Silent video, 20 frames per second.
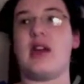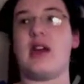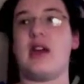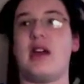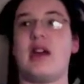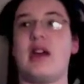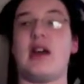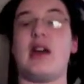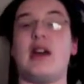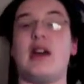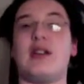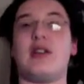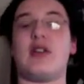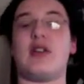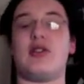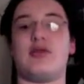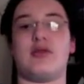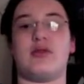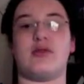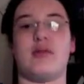and the
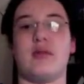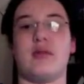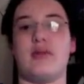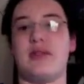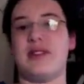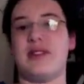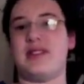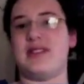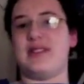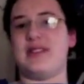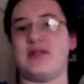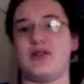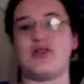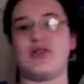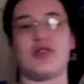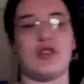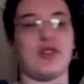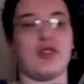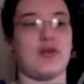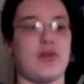hard drives on my PCs are
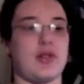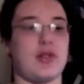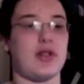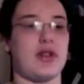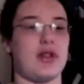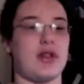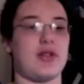starting to run low.